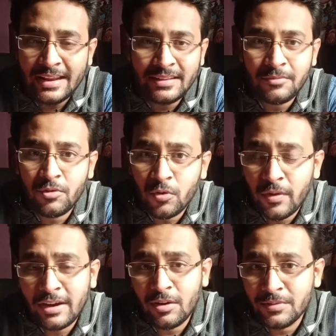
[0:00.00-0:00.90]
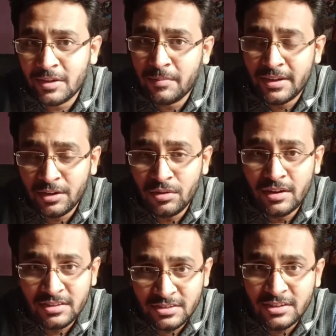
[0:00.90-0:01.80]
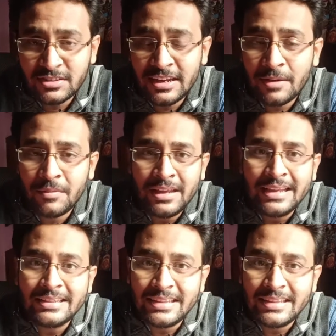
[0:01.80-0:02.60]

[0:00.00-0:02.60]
and the profile of that particular research lab.